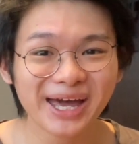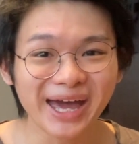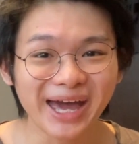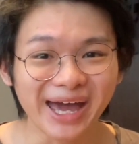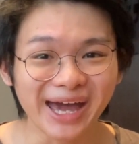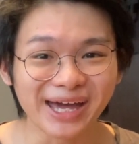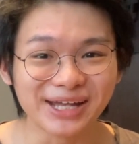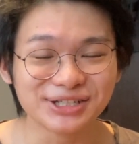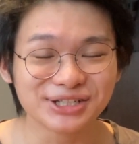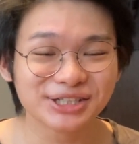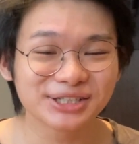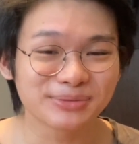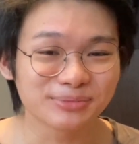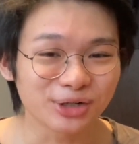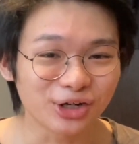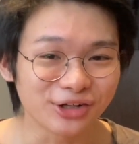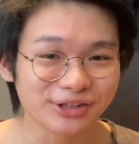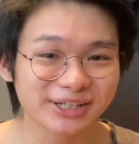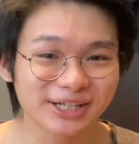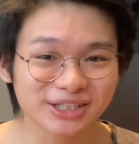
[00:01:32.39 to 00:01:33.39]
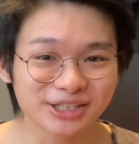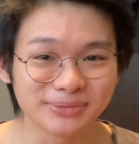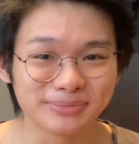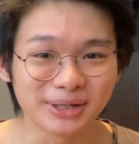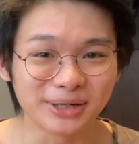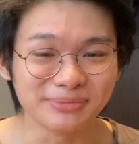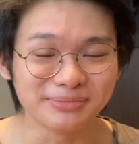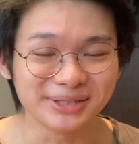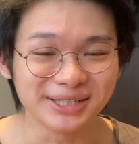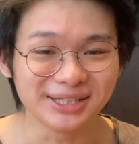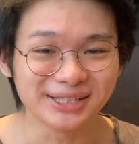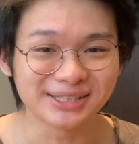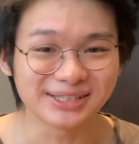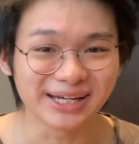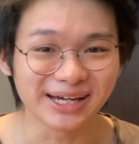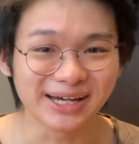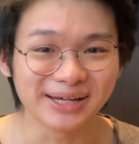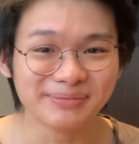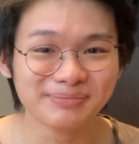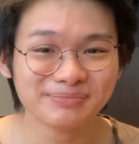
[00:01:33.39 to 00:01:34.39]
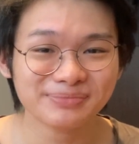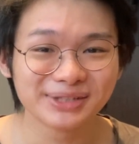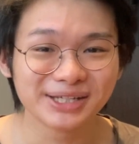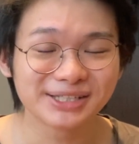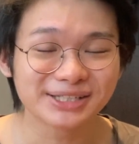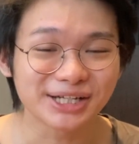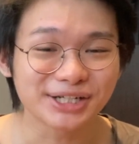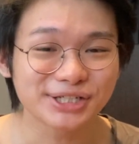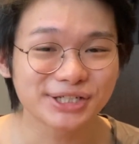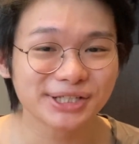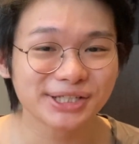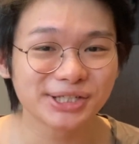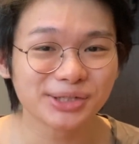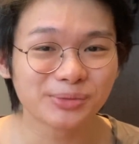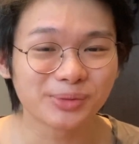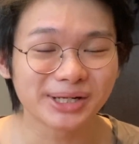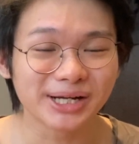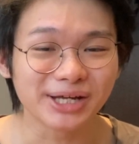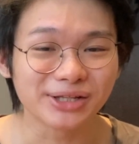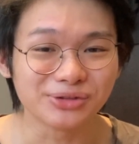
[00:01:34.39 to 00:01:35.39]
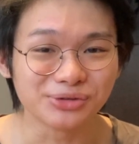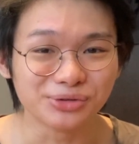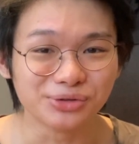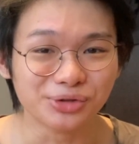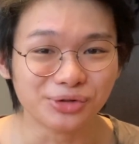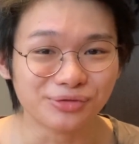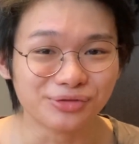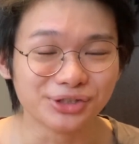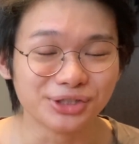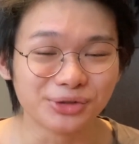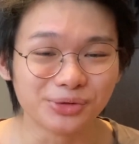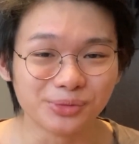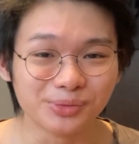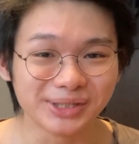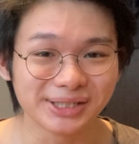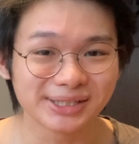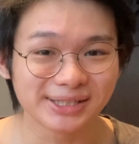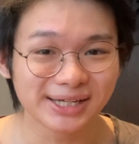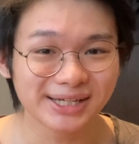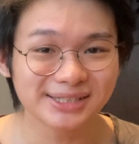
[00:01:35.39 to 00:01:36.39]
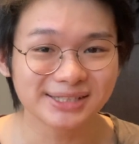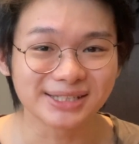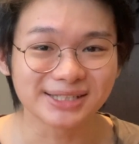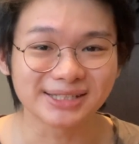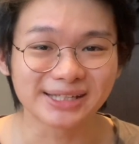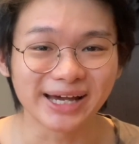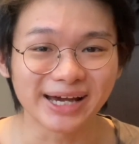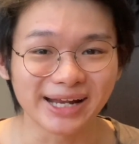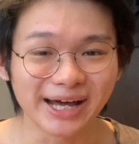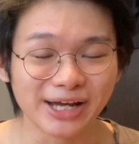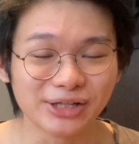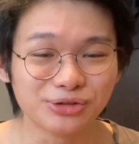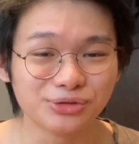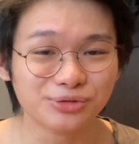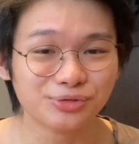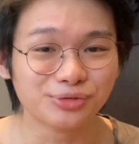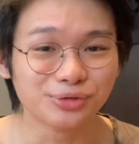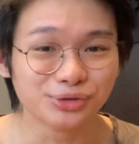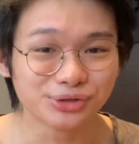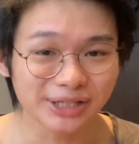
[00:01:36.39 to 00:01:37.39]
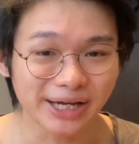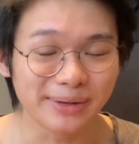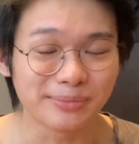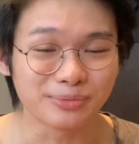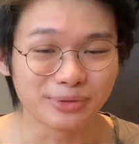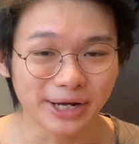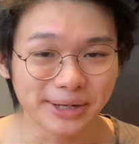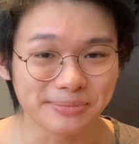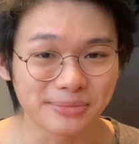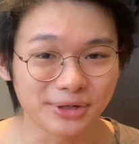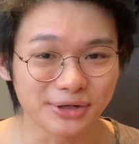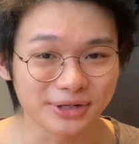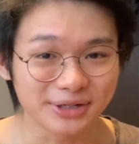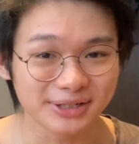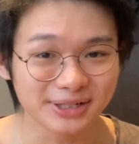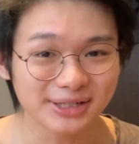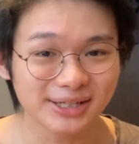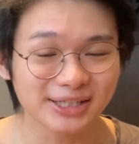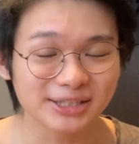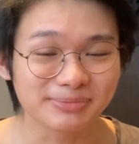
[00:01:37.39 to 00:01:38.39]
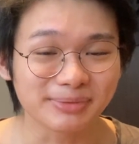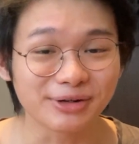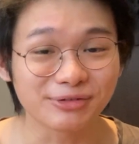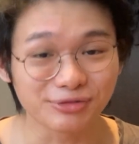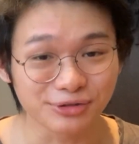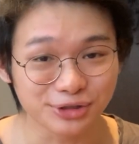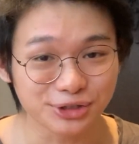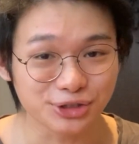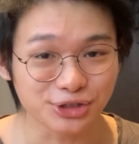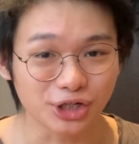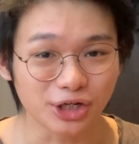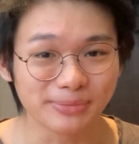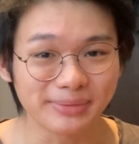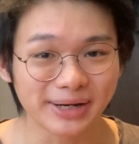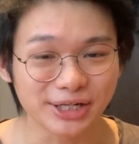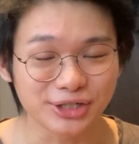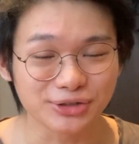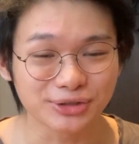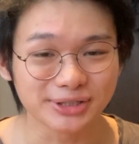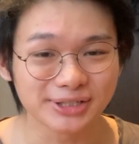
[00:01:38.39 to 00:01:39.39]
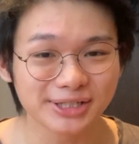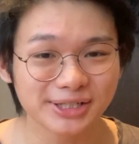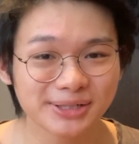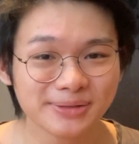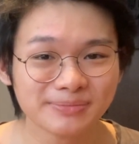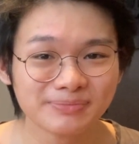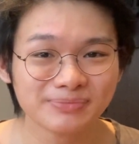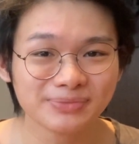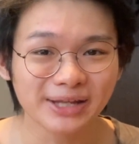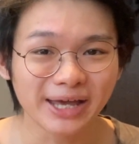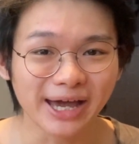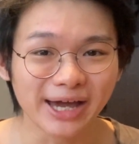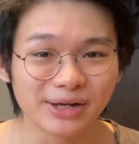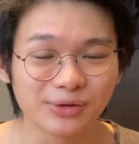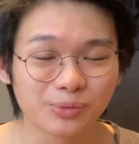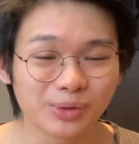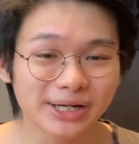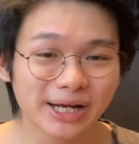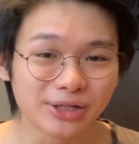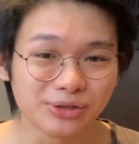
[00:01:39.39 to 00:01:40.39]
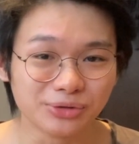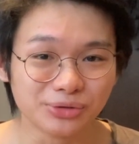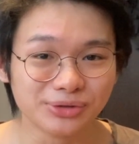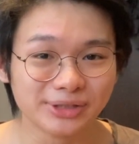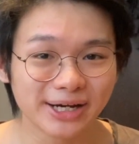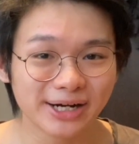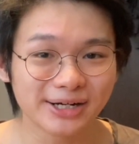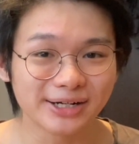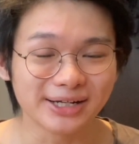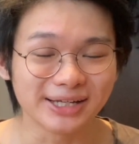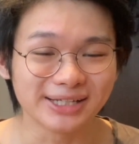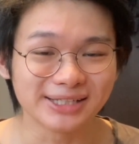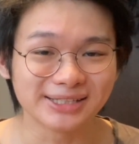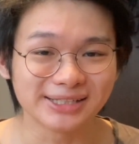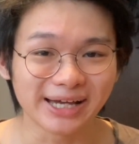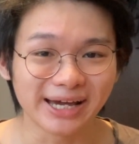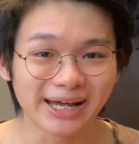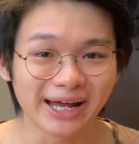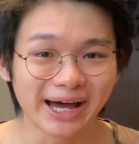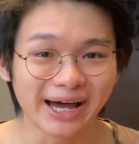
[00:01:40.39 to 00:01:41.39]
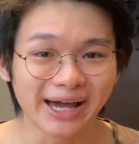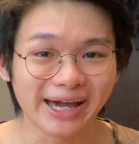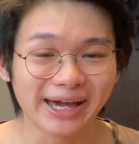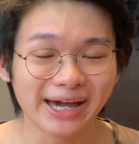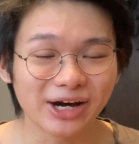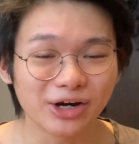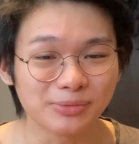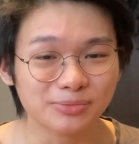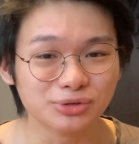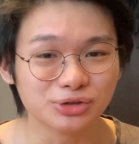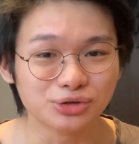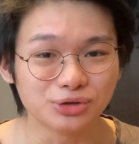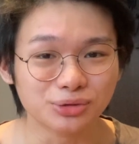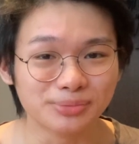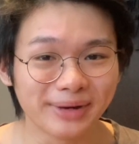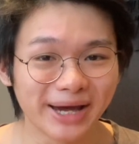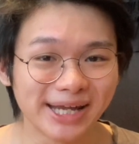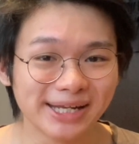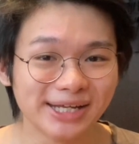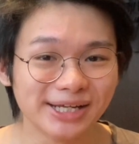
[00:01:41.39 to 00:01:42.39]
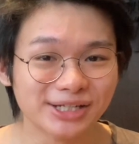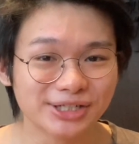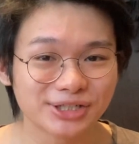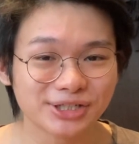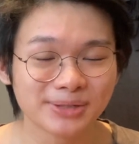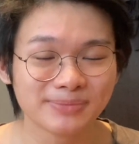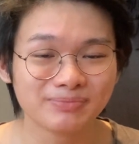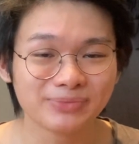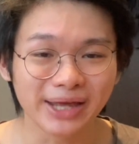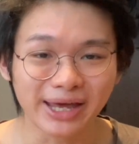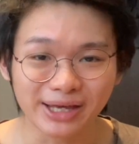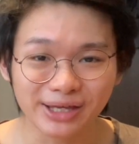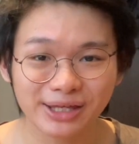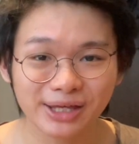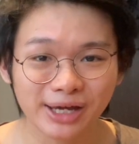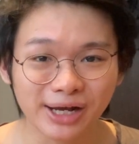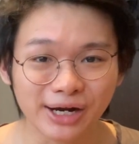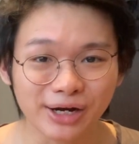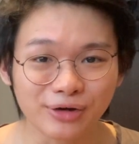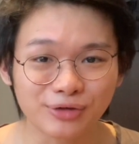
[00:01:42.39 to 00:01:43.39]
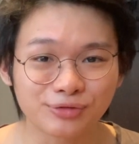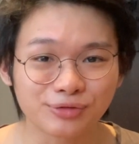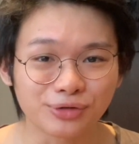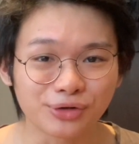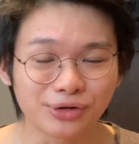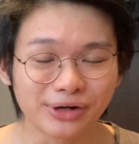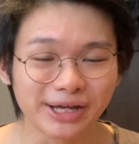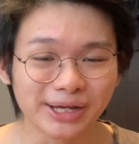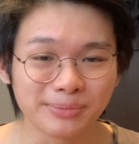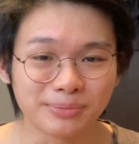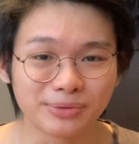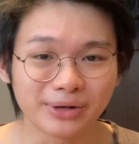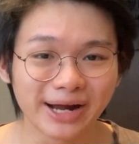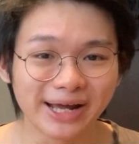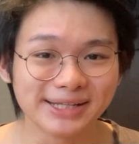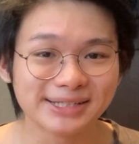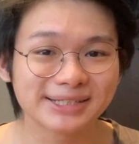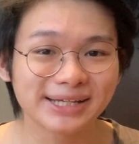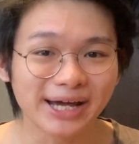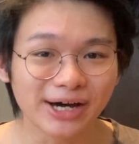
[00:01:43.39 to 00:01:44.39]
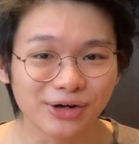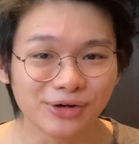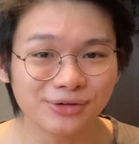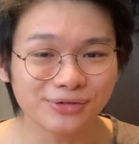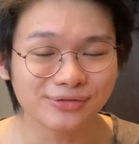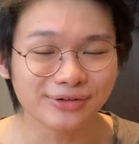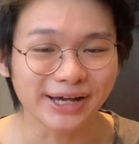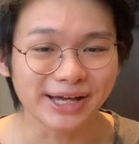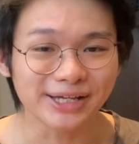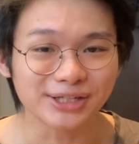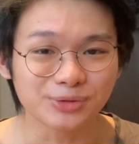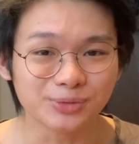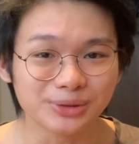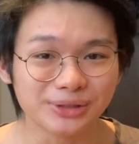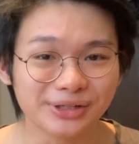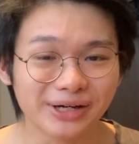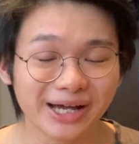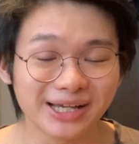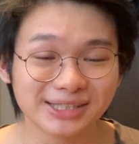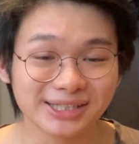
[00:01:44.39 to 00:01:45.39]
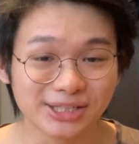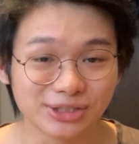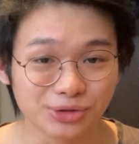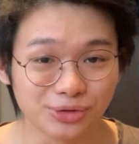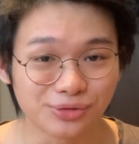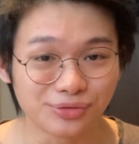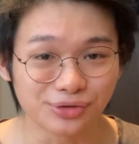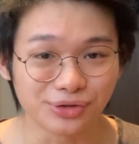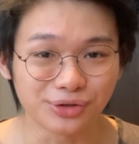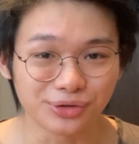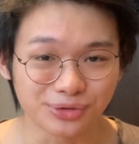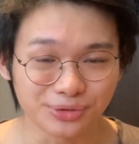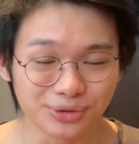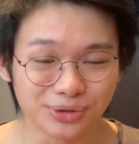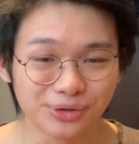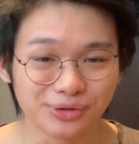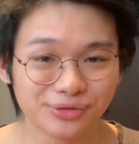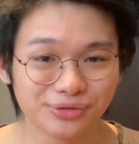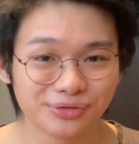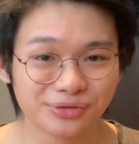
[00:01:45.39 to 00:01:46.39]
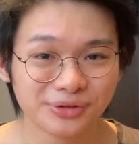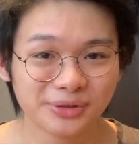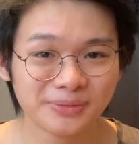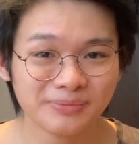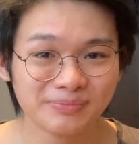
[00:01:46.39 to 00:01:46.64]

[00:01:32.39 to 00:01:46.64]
And just some context about me is that essentially what I do over the weekdays is that I do full-time brand marketing. It's my first job actually. And what I do there is that I help to manage and care for a brand's health as well as its overall growth.